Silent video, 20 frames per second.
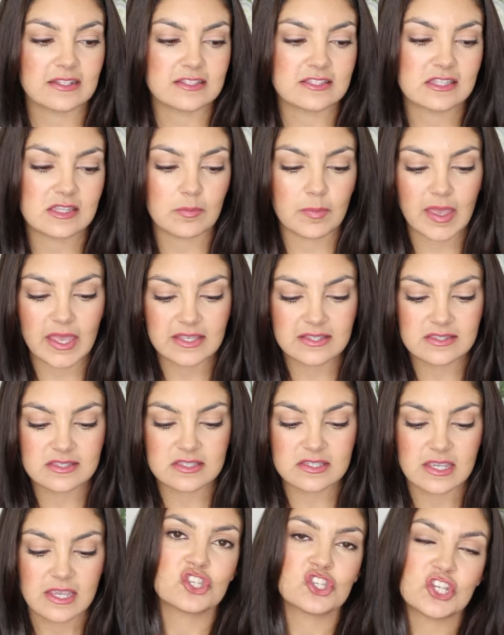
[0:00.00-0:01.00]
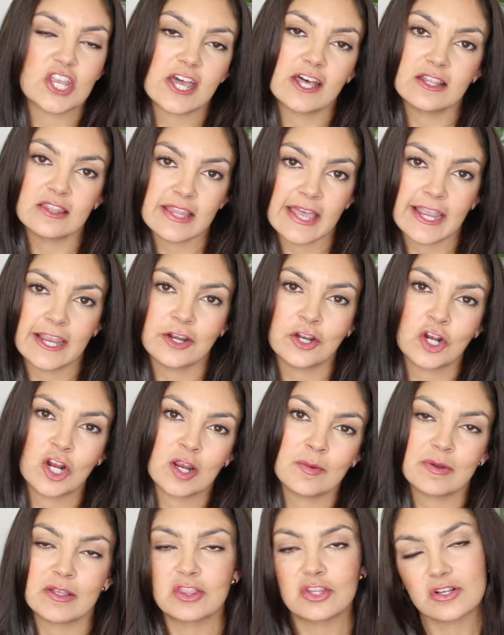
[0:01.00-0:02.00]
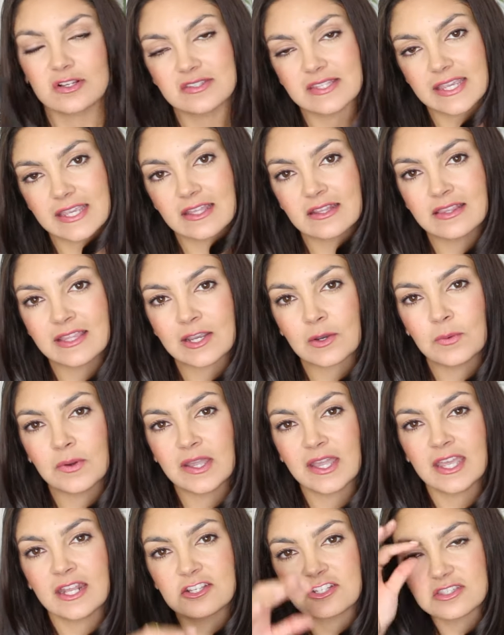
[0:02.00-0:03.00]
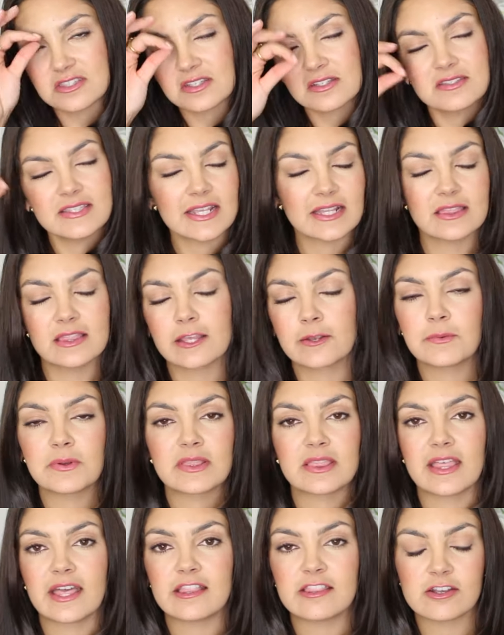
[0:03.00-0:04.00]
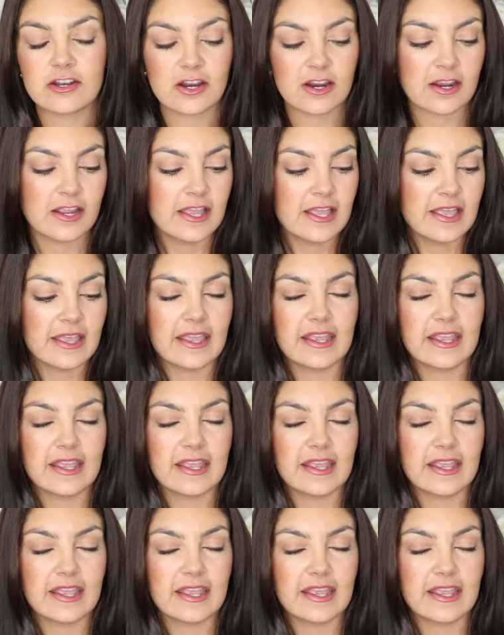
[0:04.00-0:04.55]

It's the best gel liner, but looks like a liquid, just looks like liquid leather.